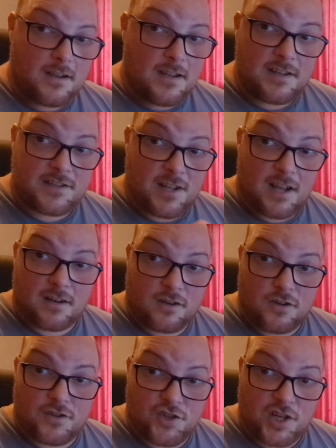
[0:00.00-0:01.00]
it is not a
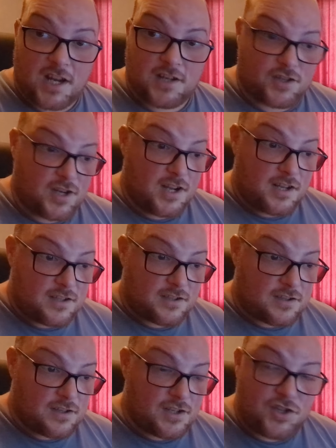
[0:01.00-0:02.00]
good change.
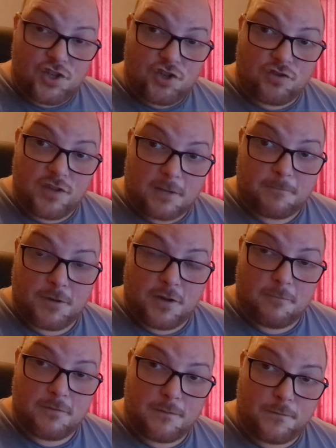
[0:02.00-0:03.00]
It should not
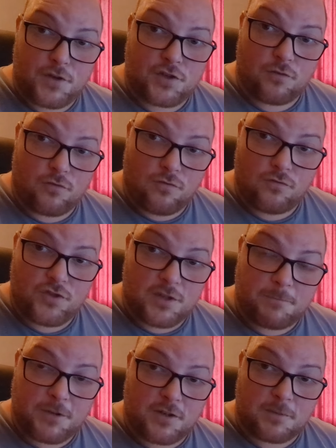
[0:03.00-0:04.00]
become an official rule
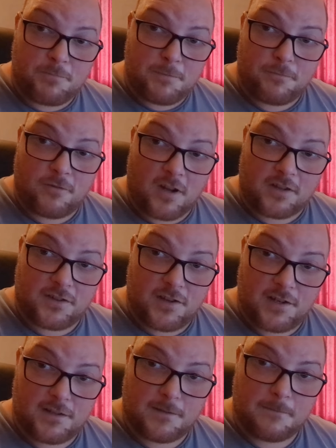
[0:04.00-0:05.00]
just because people can't
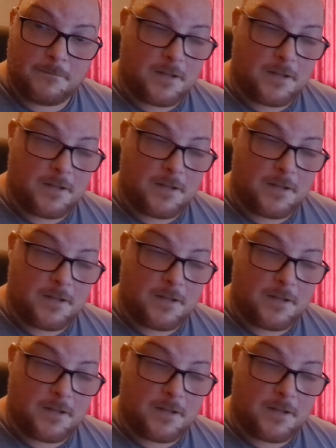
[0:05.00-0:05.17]
read.